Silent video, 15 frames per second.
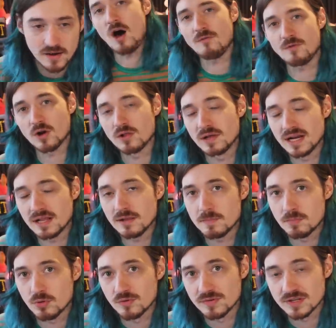Offer
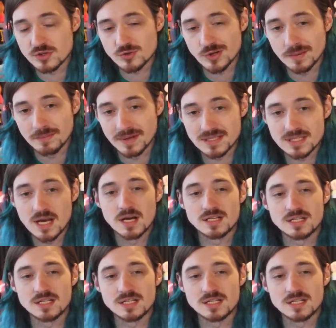clinically proven treatments